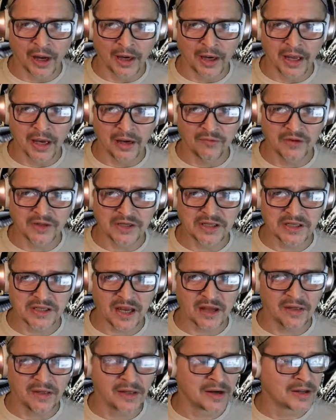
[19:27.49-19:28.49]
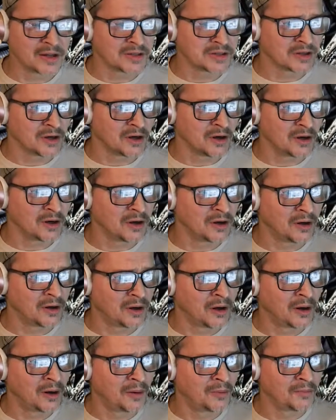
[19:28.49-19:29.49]
I can't even say that it's uh,
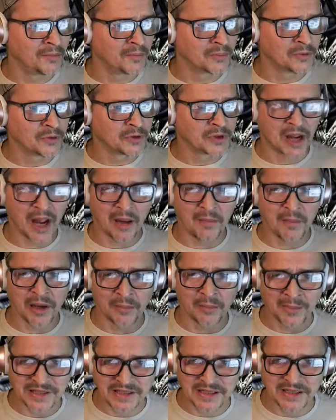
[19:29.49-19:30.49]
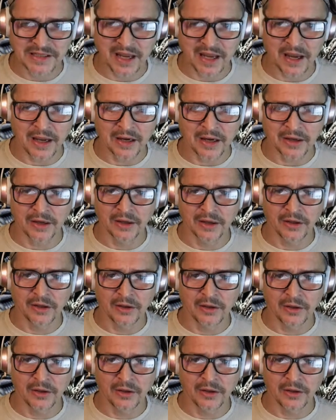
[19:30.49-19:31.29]
uh um, the guy made a mistake.